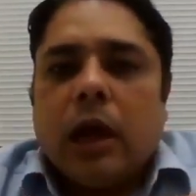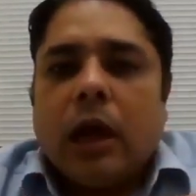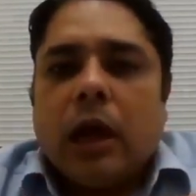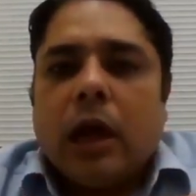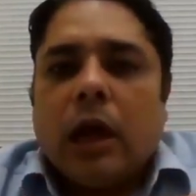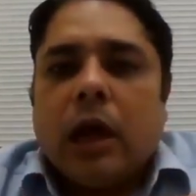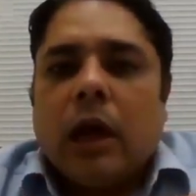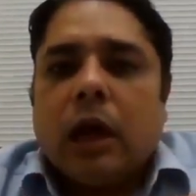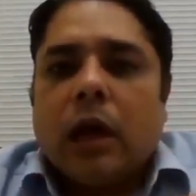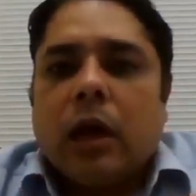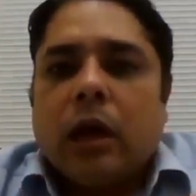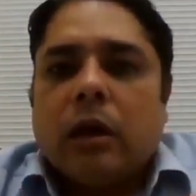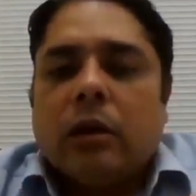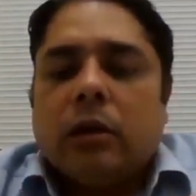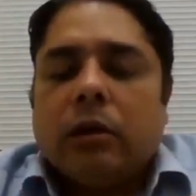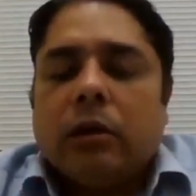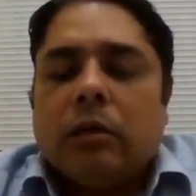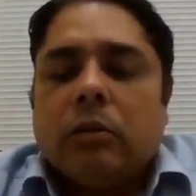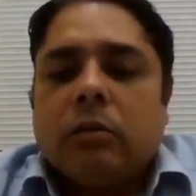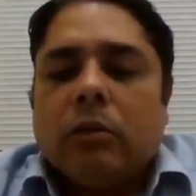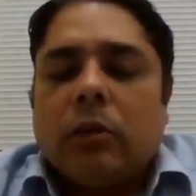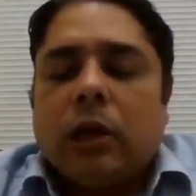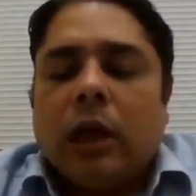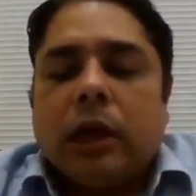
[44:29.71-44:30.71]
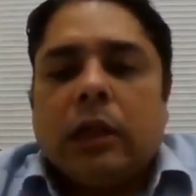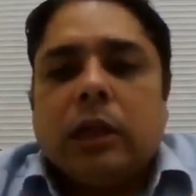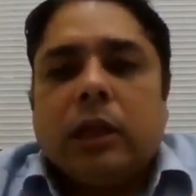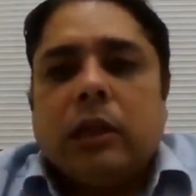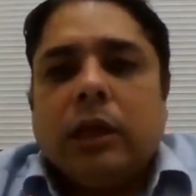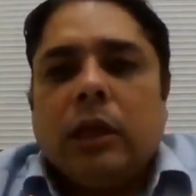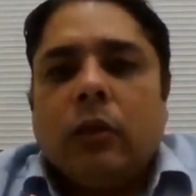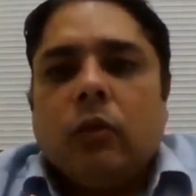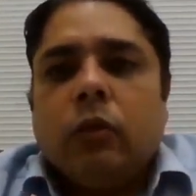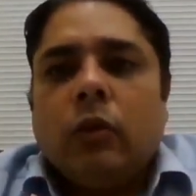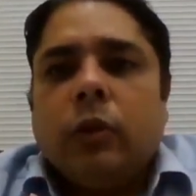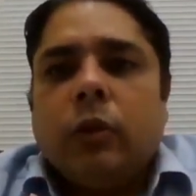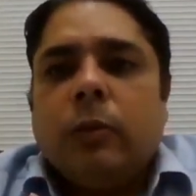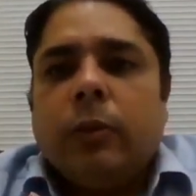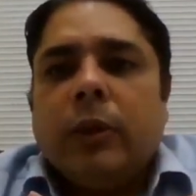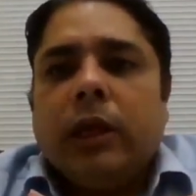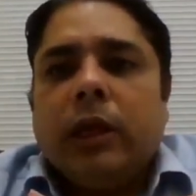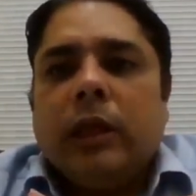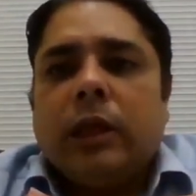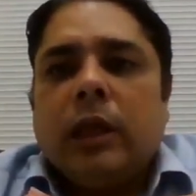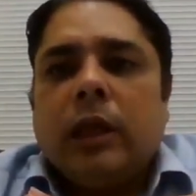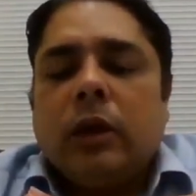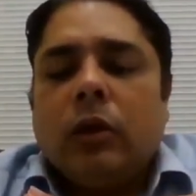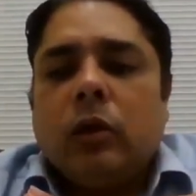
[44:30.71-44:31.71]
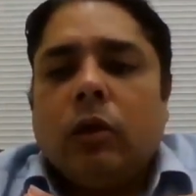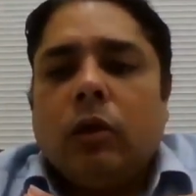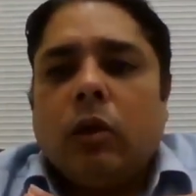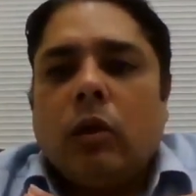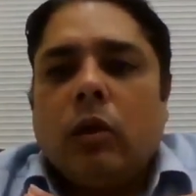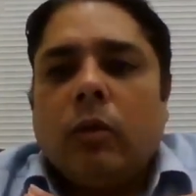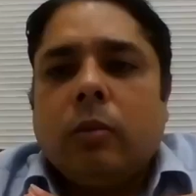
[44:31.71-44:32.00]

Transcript: The other thing would be that,